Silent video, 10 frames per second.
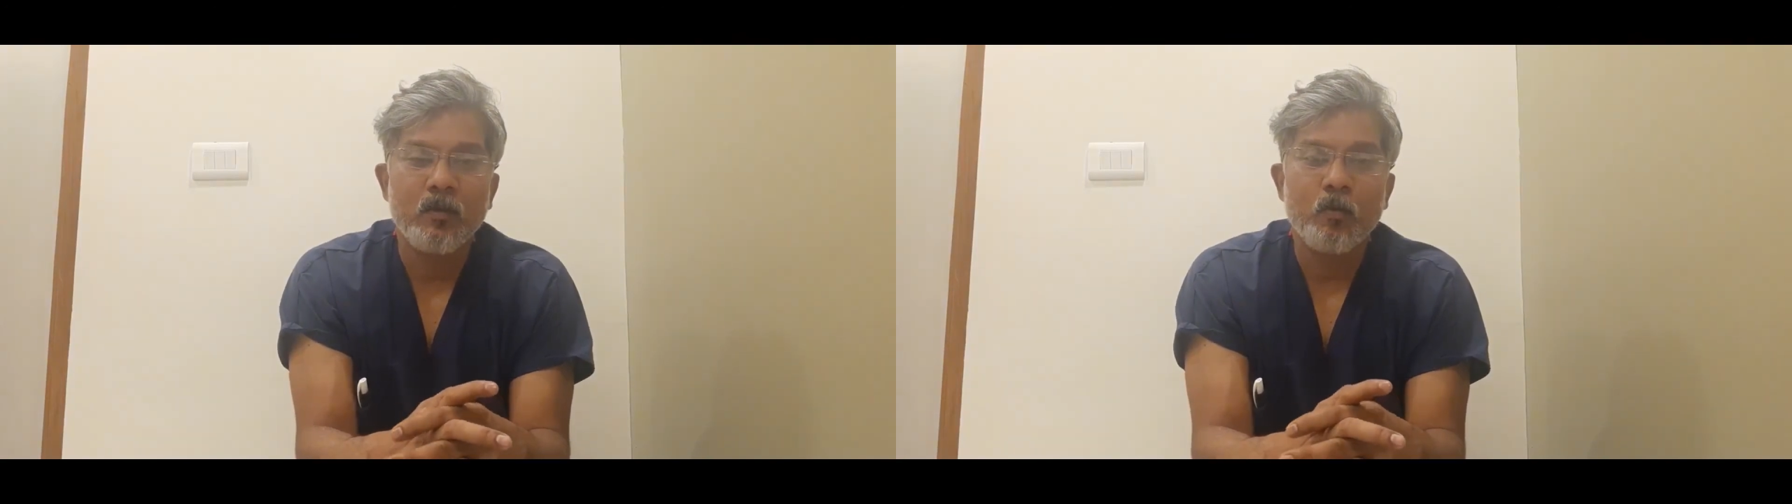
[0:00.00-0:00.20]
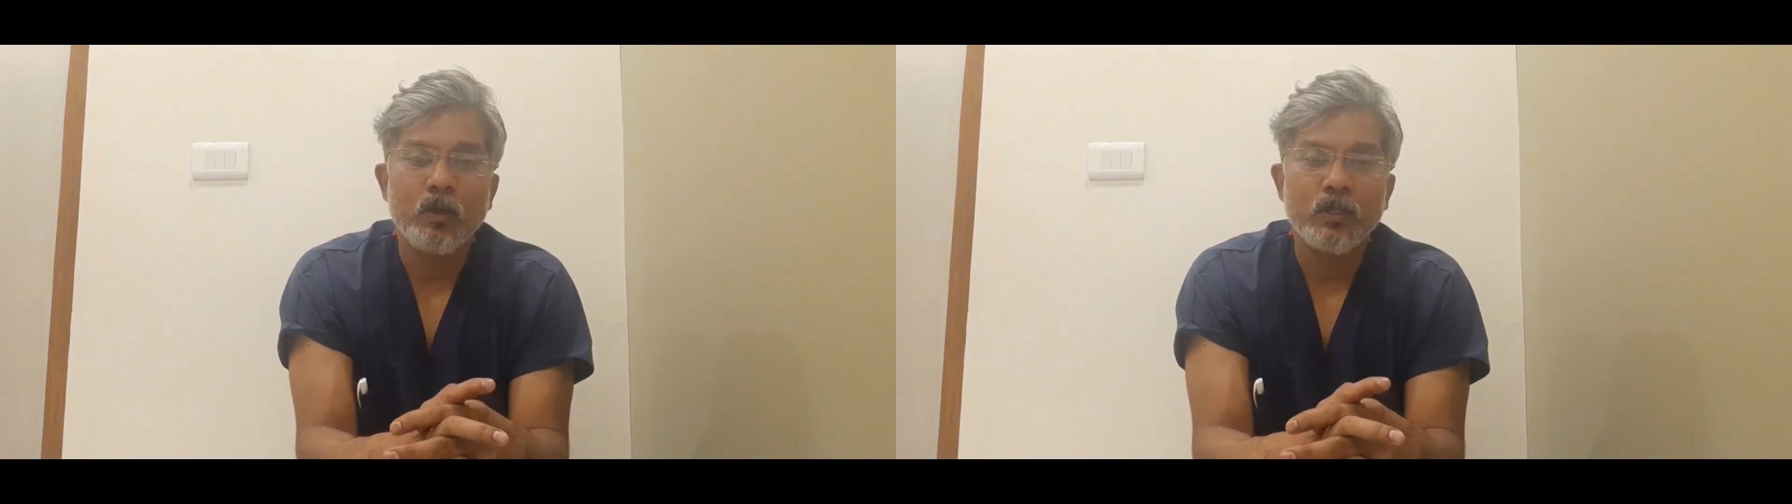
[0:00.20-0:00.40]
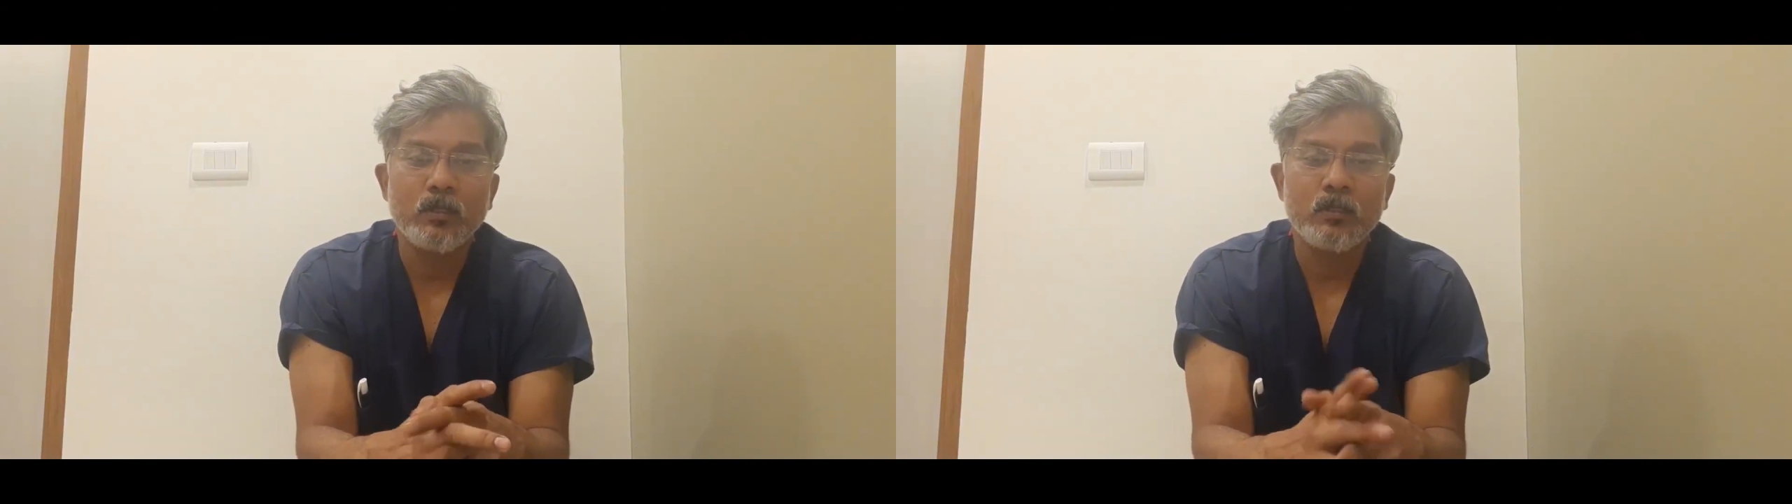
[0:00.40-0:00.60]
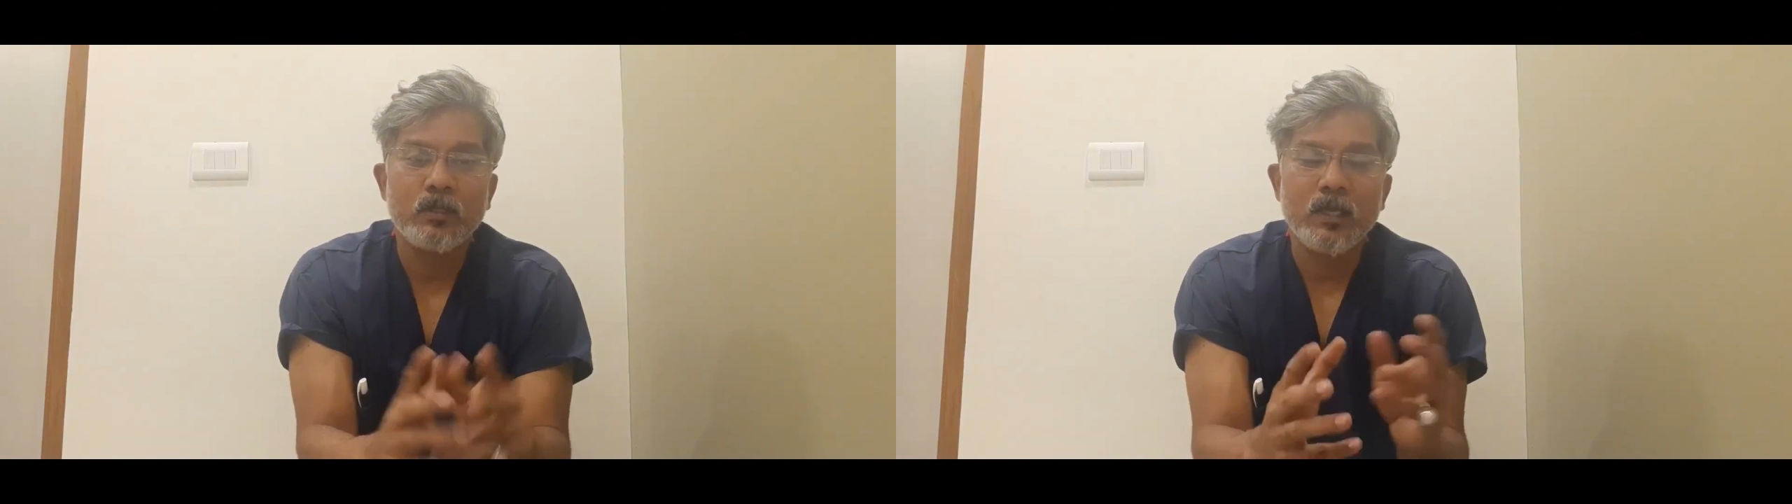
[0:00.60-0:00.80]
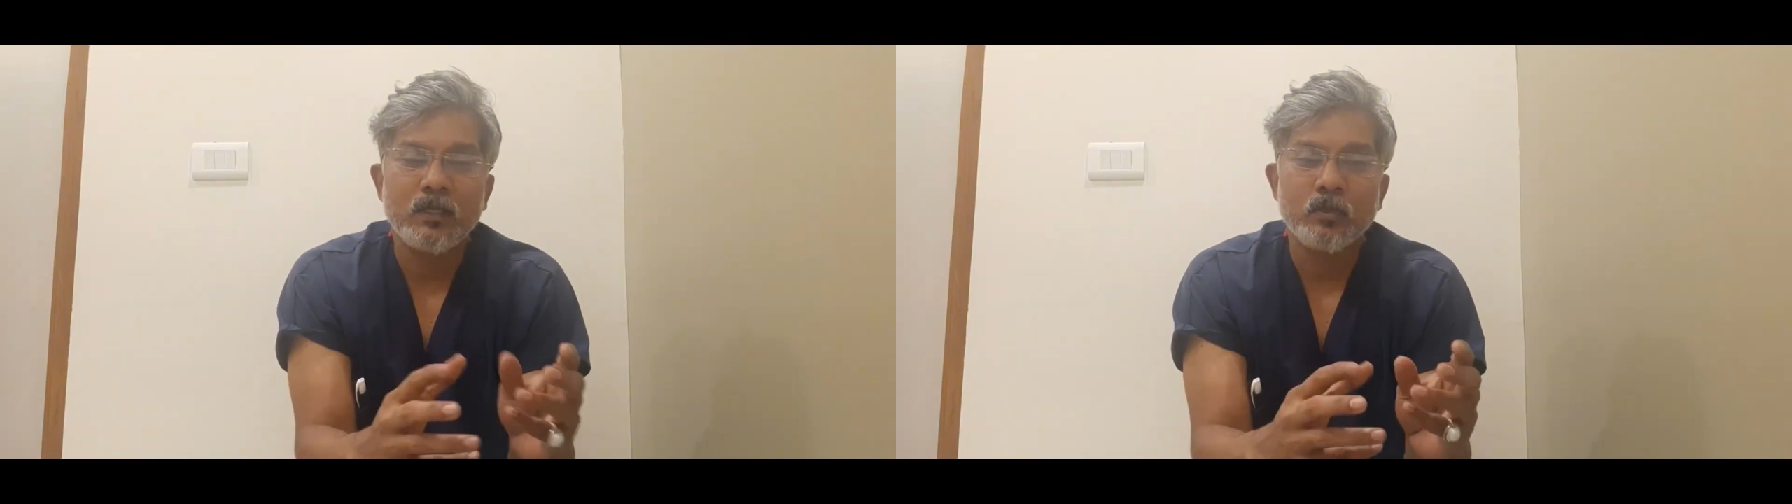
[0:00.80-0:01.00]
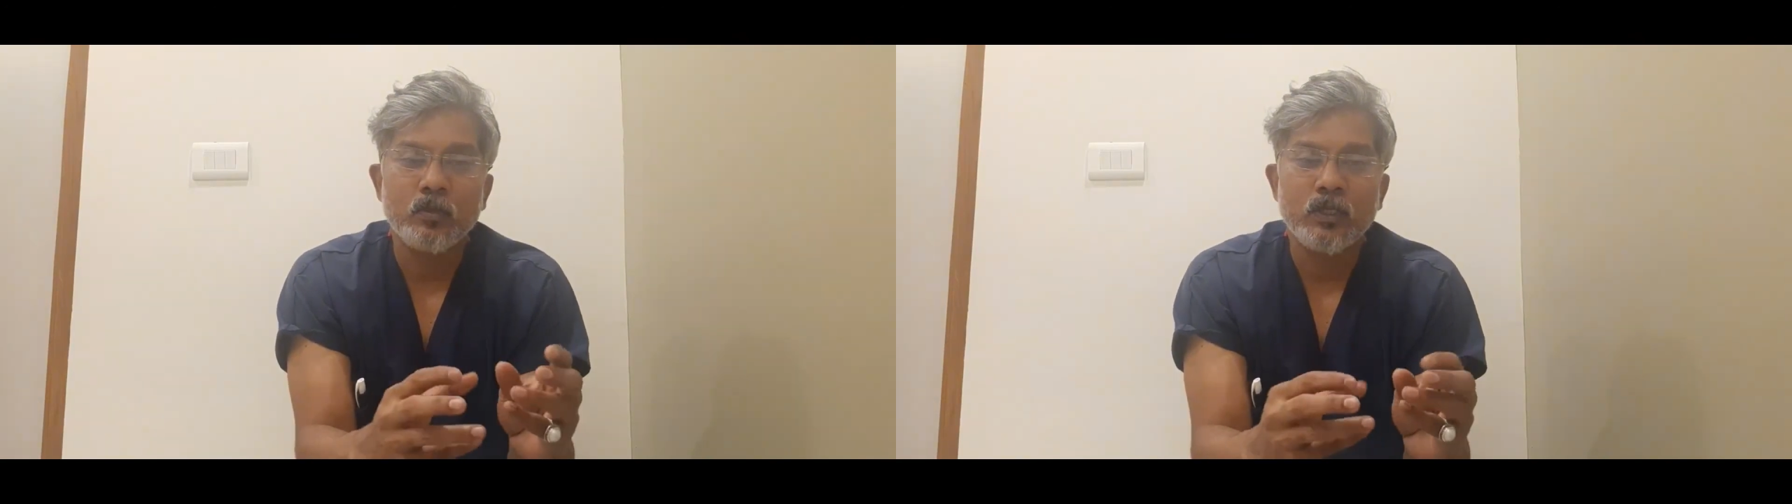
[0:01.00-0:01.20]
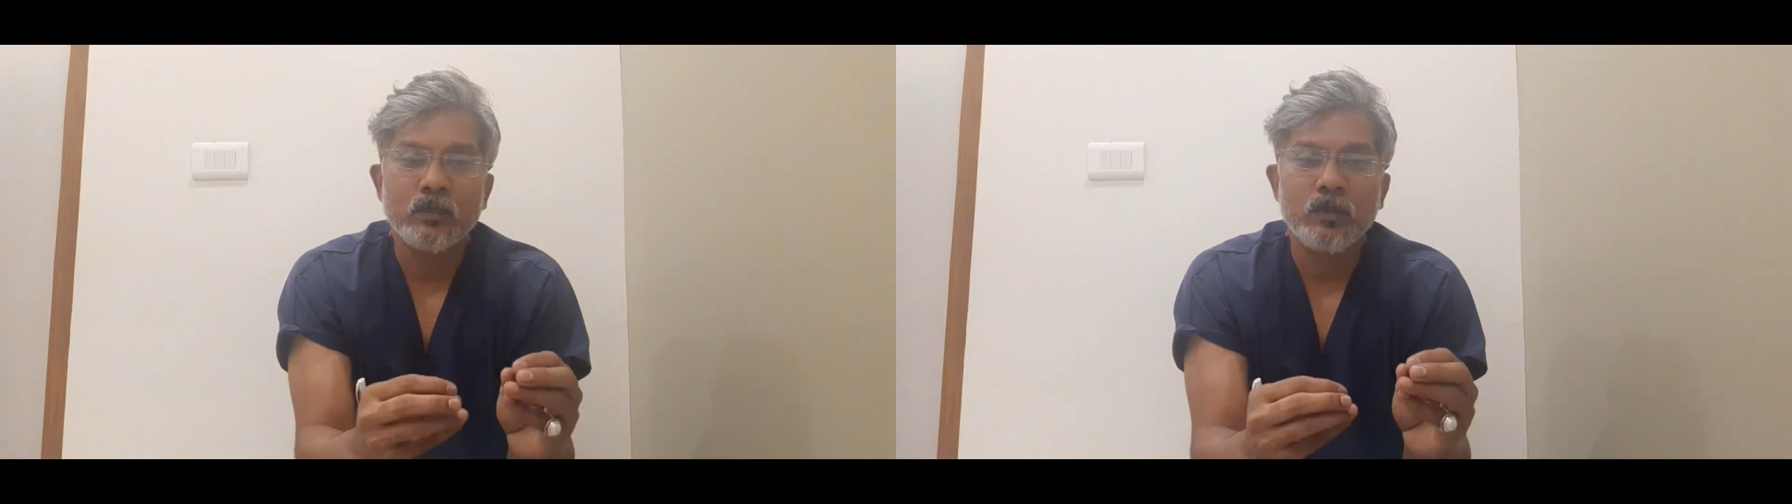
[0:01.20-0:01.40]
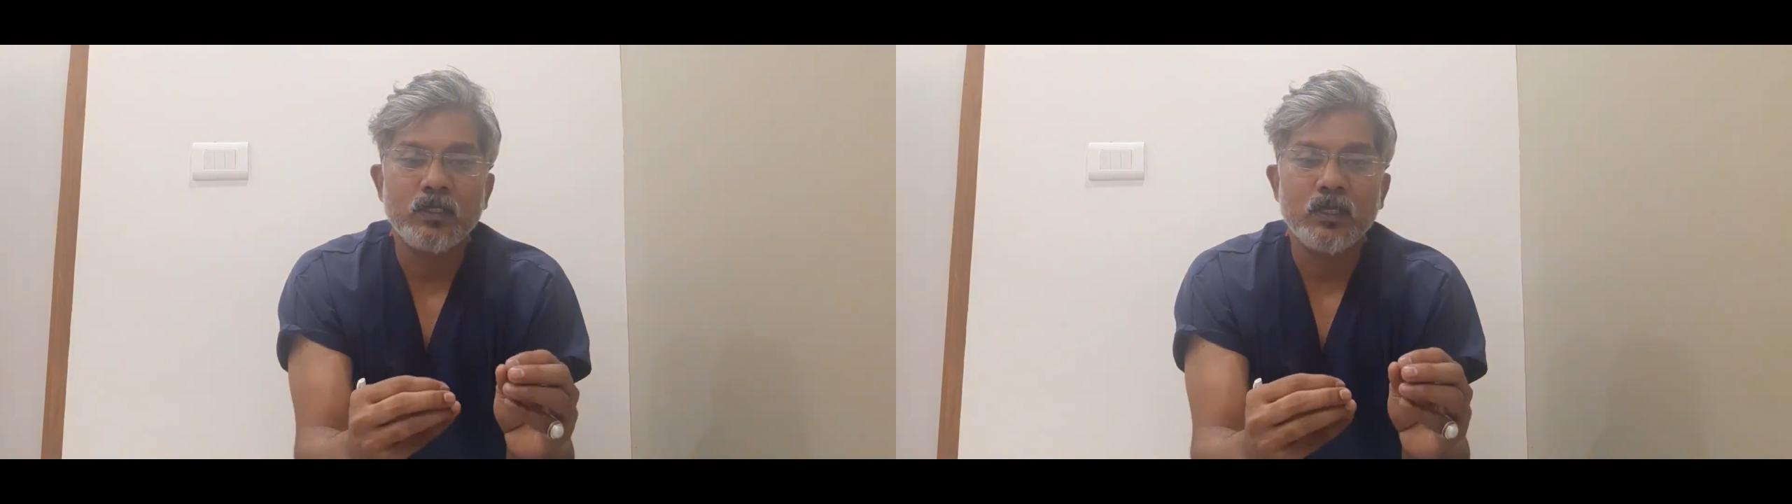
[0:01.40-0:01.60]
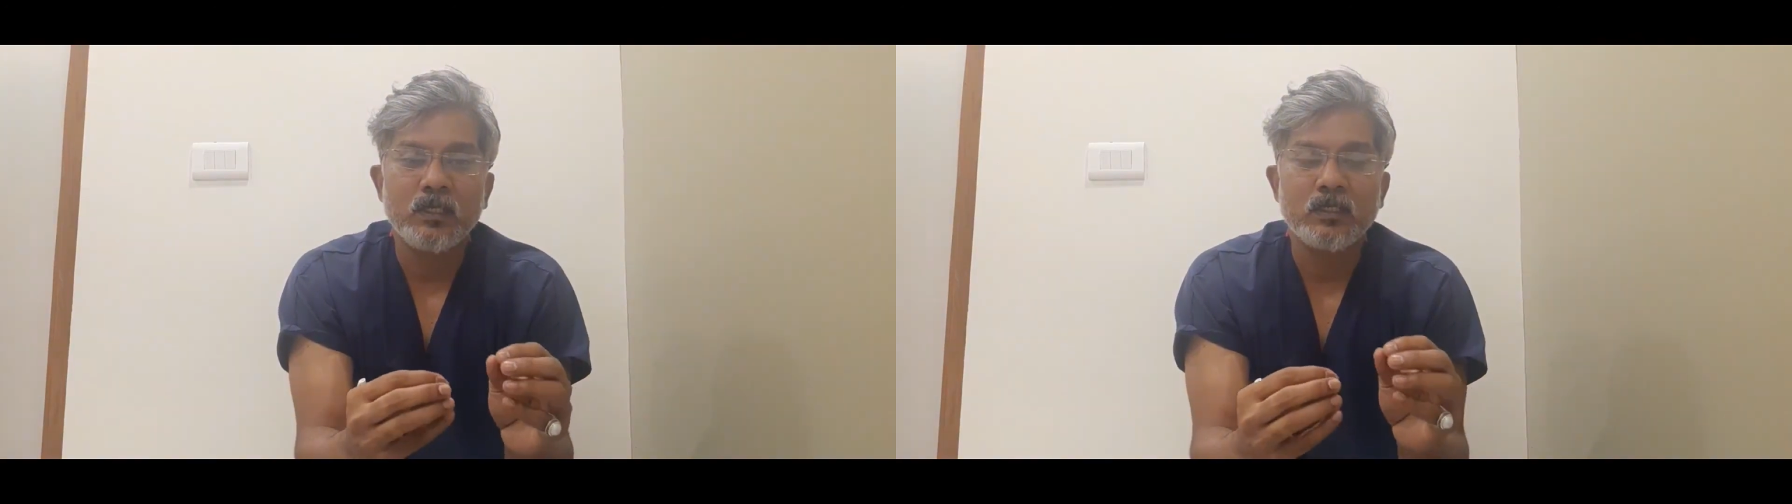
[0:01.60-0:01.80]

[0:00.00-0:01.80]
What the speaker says: What they do is basically